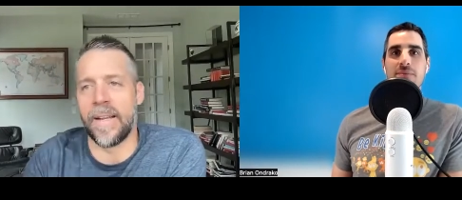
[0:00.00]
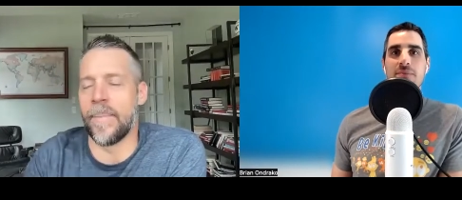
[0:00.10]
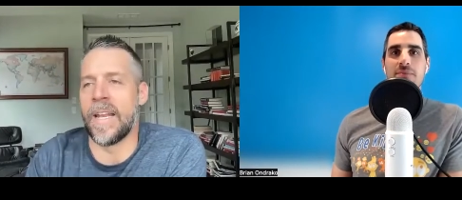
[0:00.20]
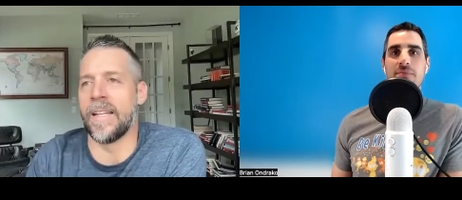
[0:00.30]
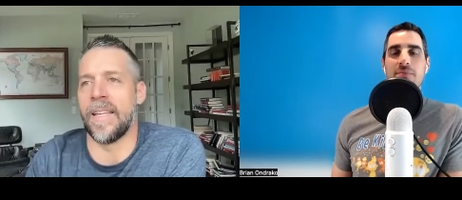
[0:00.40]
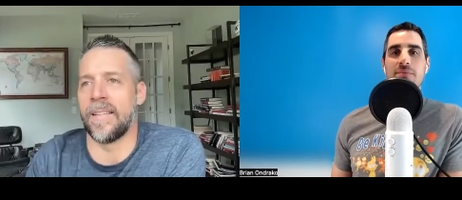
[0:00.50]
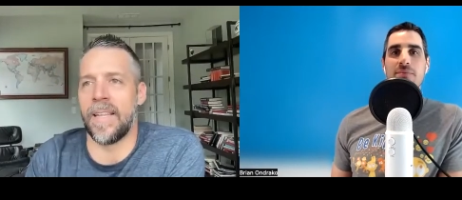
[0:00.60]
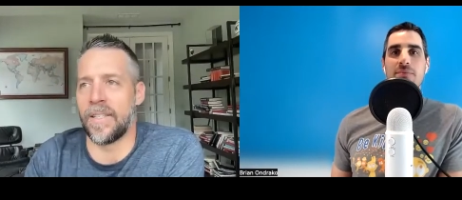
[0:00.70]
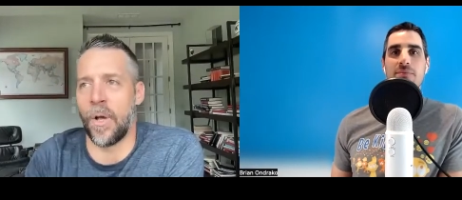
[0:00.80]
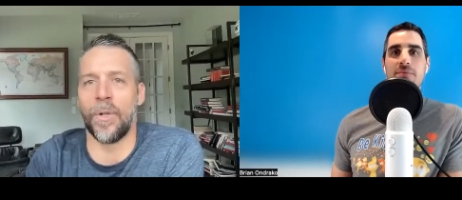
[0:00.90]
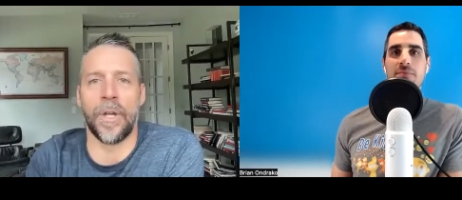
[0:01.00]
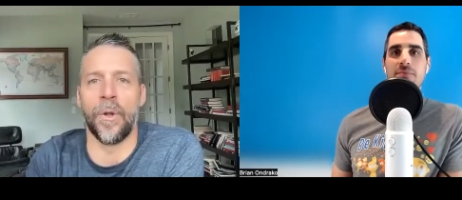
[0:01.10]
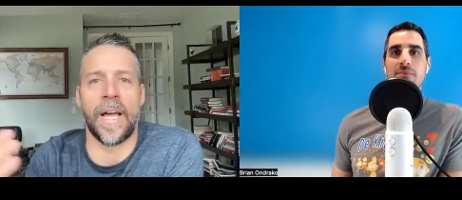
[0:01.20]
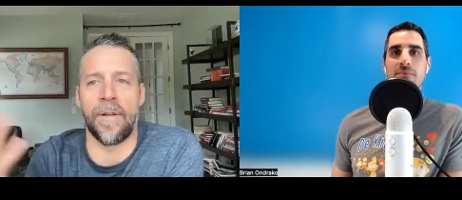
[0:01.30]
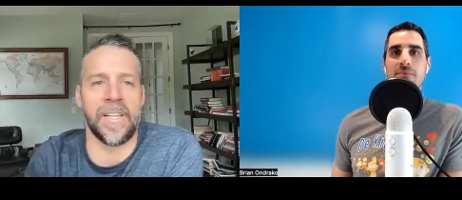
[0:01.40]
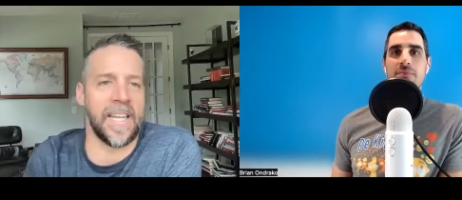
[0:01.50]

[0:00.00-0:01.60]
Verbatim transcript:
Speaker 1: mean, it, it, it's only, oh, I only